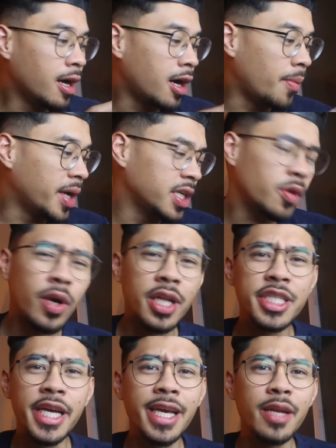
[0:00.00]
Um, I did
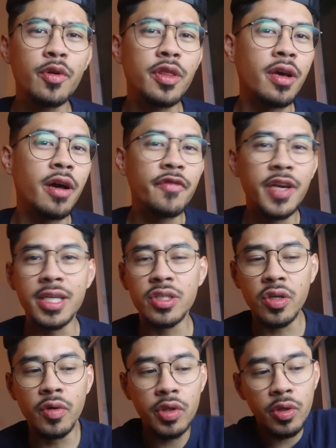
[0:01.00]
want to check in with y'all. If you
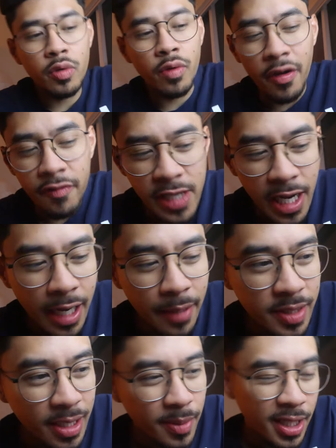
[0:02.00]
guys are going through a rough
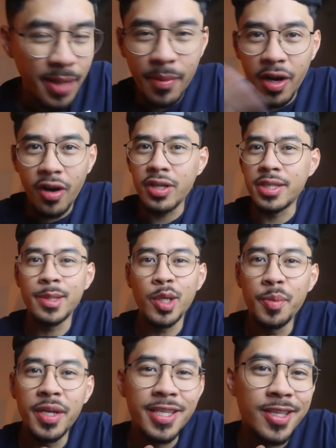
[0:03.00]
time, something in my heart just
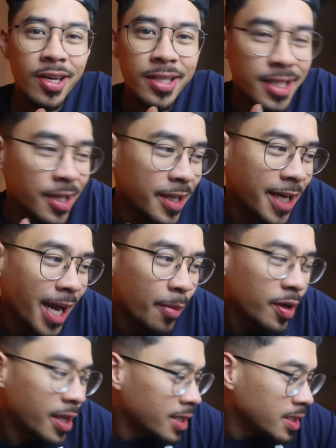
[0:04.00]
told me to talk, tell the
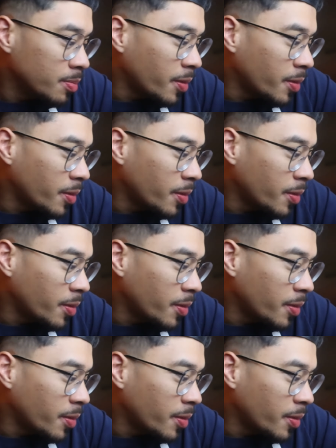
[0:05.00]
camera this.